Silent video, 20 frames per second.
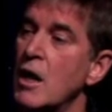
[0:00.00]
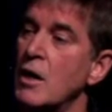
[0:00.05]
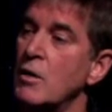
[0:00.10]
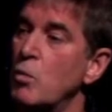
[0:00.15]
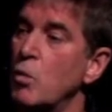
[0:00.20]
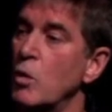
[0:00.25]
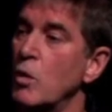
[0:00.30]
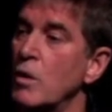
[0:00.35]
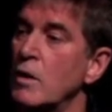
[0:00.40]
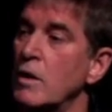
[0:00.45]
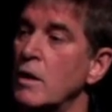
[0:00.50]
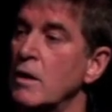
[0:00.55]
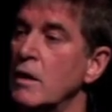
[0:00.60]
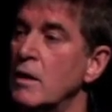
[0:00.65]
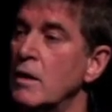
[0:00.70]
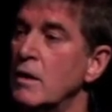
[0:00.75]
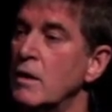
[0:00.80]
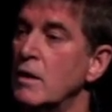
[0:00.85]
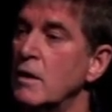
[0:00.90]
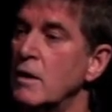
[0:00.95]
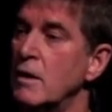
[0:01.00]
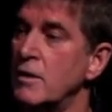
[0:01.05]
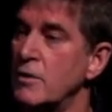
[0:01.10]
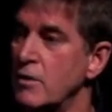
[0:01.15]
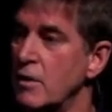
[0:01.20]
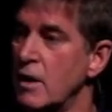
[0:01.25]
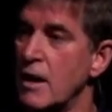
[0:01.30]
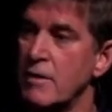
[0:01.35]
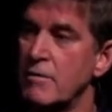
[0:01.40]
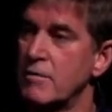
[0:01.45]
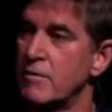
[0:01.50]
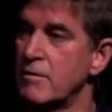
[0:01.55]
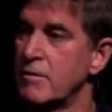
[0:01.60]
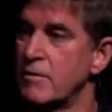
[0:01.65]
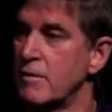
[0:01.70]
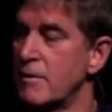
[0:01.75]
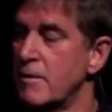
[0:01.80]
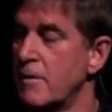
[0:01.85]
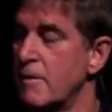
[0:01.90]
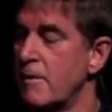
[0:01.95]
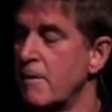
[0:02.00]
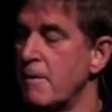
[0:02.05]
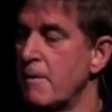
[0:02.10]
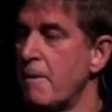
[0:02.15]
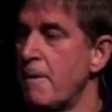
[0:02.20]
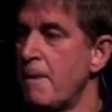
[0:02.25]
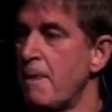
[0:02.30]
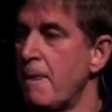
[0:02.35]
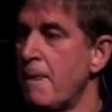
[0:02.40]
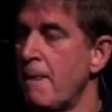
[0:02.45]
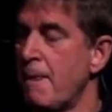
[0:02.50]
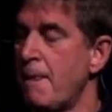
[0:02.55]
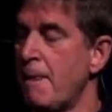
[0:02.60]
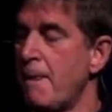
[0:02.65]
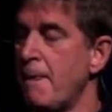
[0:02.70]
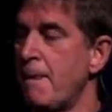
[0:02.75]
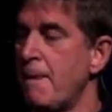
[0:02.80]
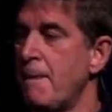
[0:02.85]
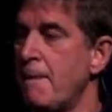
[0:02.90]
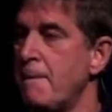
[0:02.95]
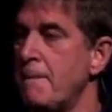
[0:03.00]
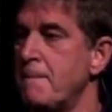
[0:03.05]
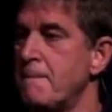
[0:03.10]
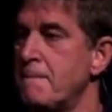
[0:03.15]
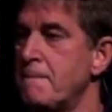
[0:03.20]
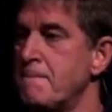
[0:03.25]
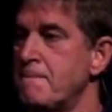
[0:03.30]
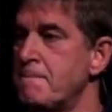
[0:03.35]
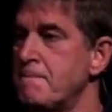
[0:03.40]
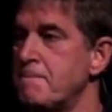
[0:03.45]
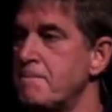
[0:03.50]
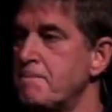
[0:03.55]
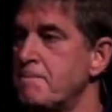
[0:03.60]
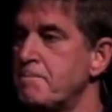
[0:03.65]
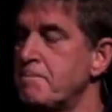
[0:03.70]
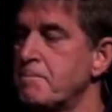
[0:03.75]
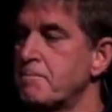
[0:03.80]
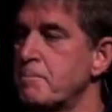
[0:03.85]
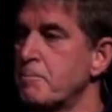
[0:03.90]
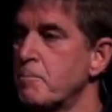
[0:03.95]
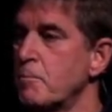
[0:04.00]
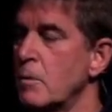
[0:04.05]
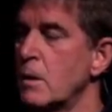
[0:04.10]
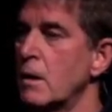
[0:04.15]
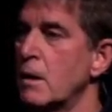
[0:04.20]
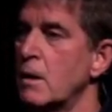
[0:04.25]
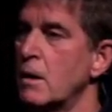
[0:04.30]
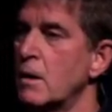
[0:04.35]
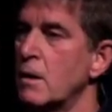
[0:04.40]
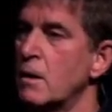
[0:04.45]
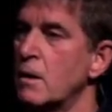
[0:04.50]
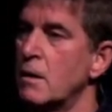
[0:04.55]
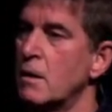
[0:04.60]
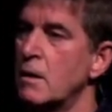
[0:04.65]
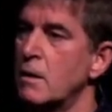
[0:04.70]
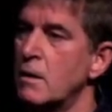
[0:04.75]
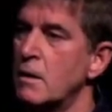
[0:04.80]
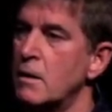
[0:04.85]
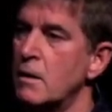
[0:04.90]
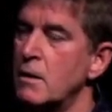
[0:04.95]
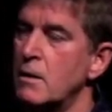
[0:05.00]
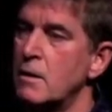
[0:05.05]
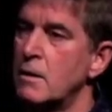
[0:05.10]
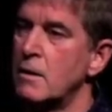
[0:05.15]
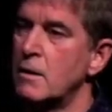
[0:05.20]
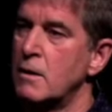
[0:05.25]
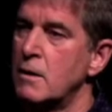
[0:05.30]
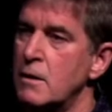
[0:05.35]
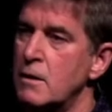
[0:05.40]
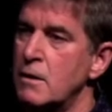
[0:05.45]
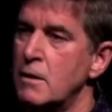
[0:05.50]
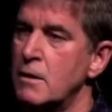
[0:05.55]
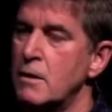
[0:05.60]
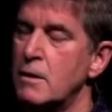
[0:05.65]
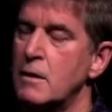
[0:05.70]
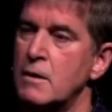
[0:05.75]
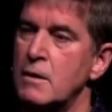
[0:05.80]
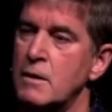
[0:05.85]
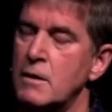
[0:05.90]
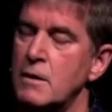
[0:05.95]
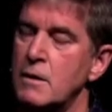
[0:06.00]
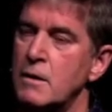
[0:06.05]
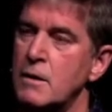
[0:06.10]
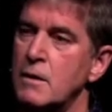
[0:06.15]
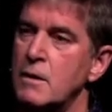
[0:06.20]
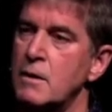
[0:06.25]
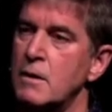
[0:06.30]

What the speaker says: No one is speaking in this clip.